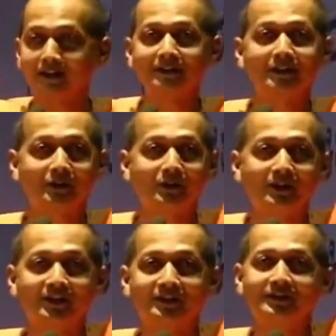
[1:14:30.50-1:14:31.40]
than the
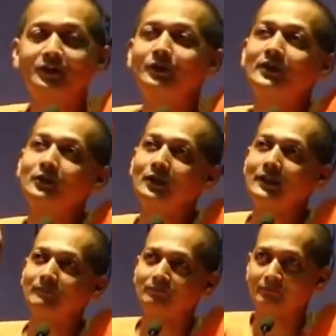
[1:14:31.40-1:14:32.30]
students. Students
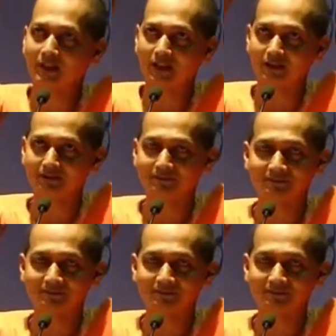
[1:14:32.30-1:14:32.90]
only click.